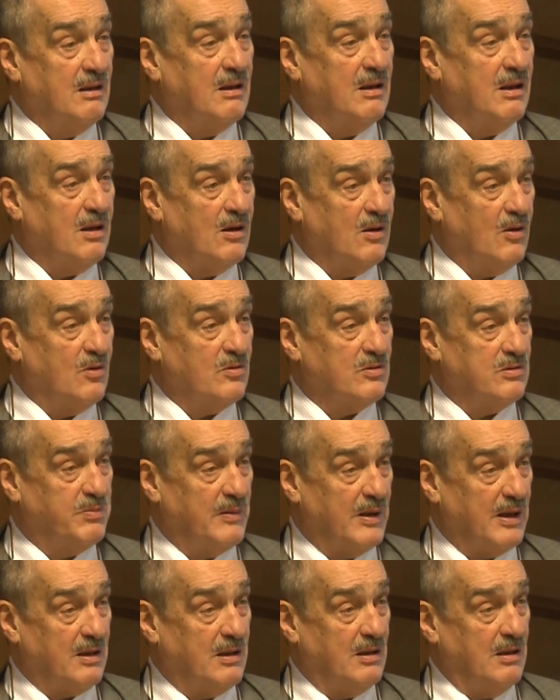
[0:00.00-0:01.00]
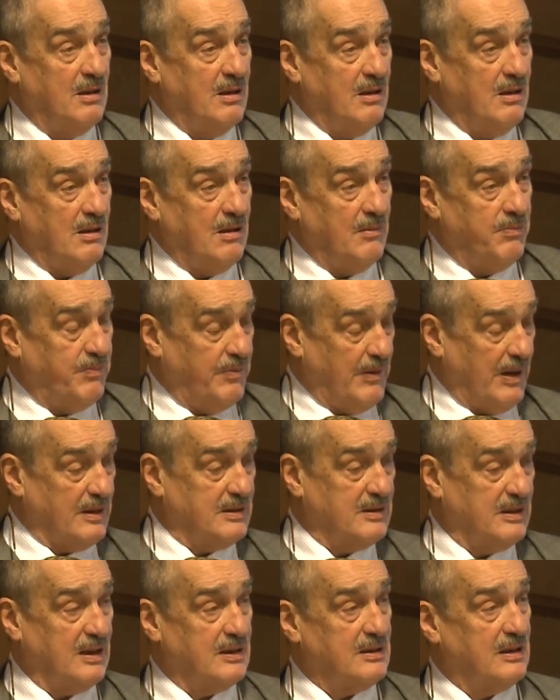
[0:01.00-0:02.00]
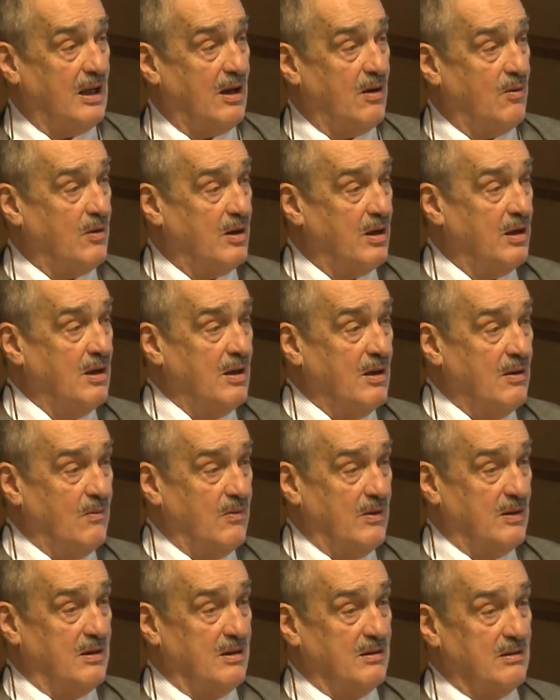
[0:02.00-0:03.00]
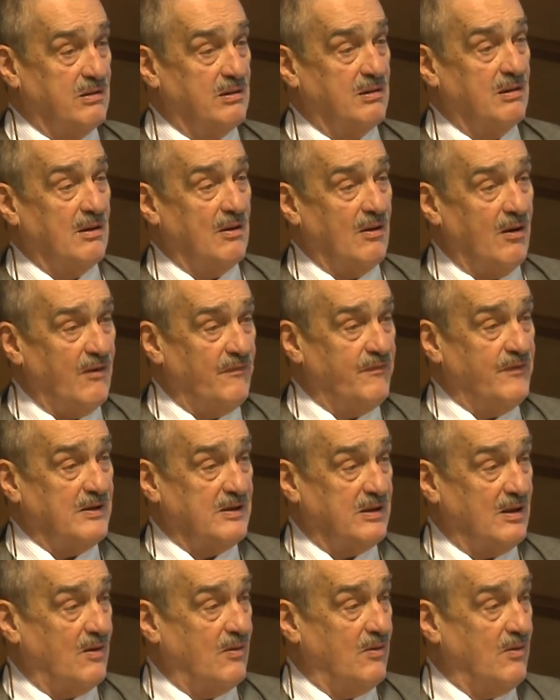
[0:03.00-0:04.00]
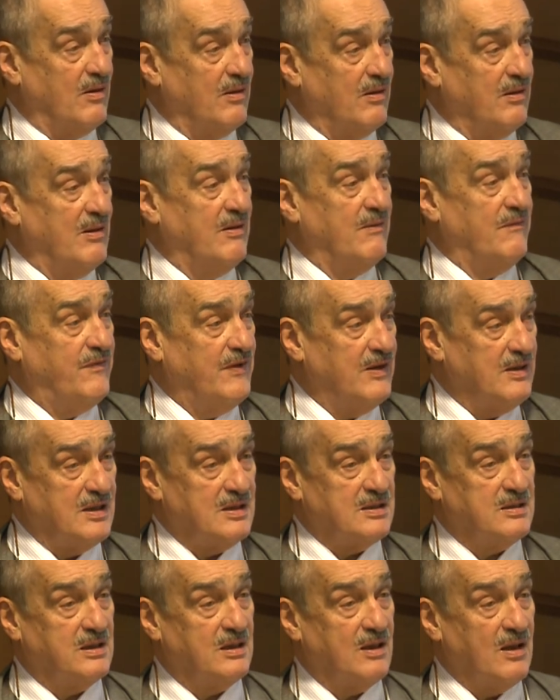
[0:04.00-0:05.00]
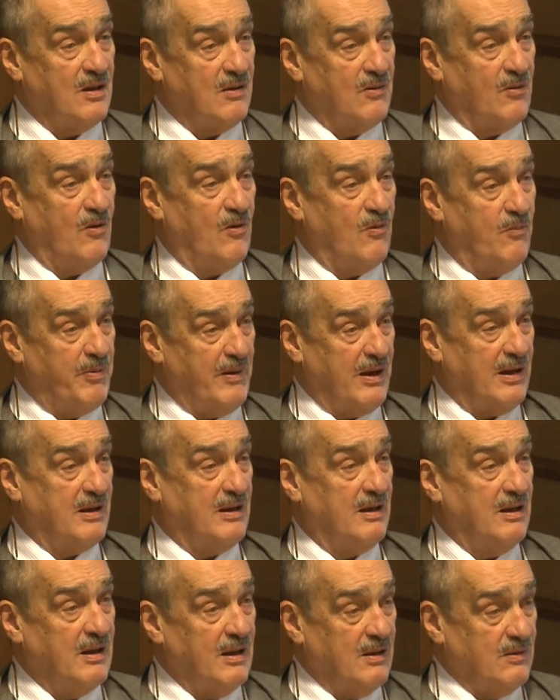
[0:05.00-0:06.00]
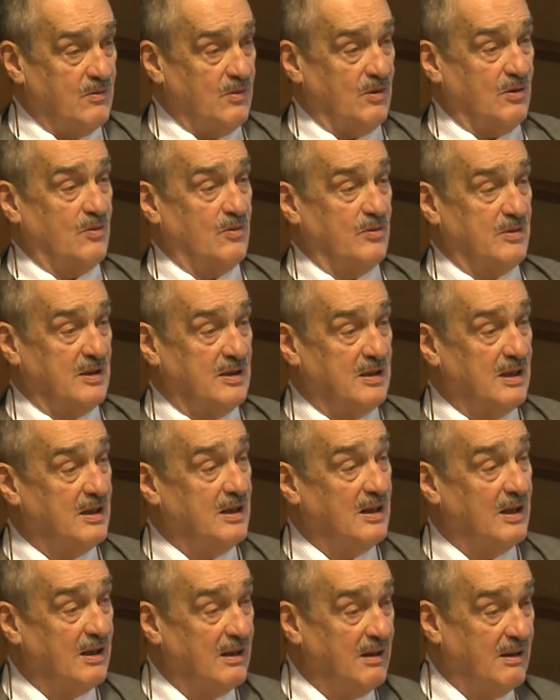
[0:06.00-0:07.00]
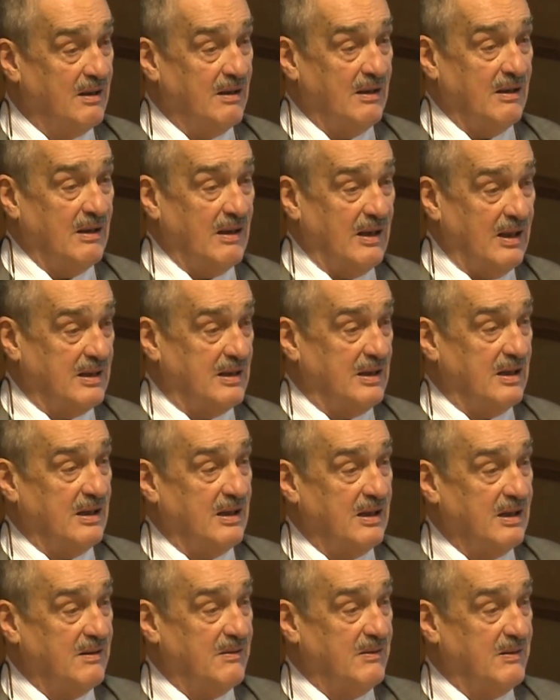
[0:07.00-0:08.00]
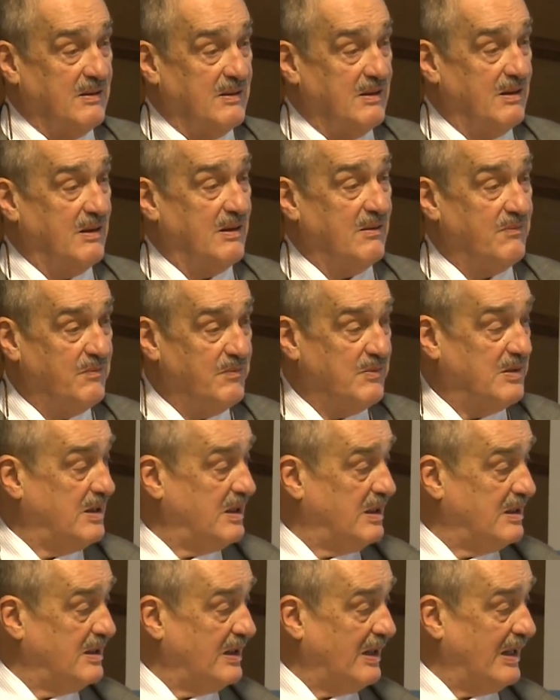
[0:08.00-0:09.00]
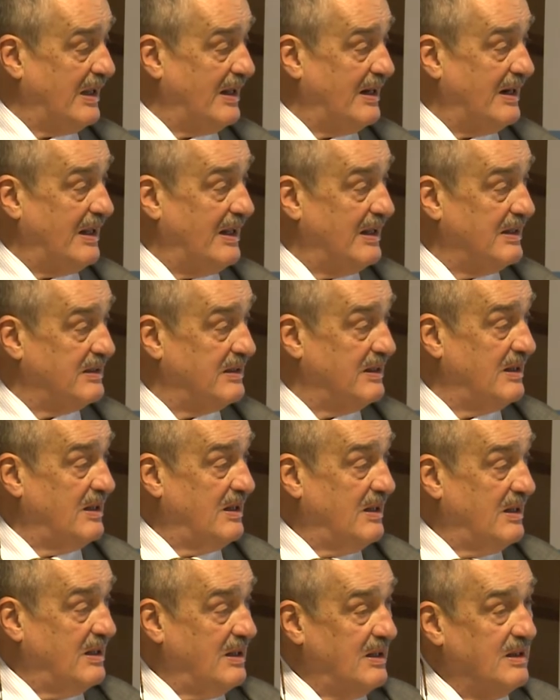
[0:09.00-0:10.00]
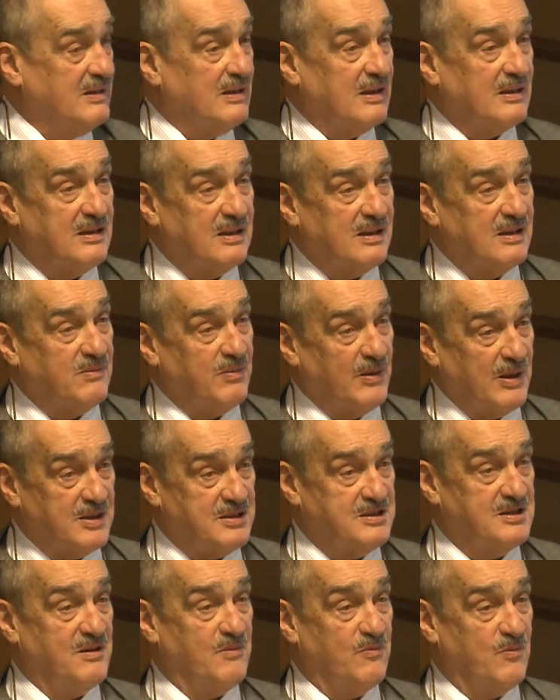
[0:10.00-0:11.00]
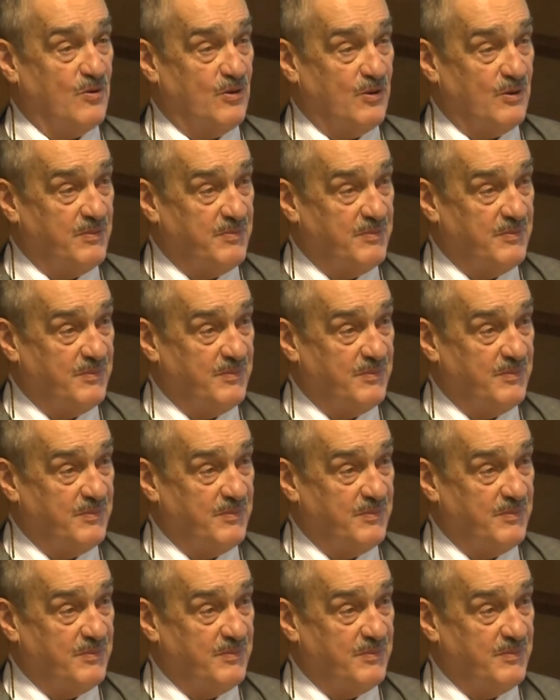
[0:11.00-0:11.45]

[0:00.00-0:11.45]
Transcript: He goes back at the exact hour when his office hour finished, go back to a good dinner, and he even didn't realize that he's waging war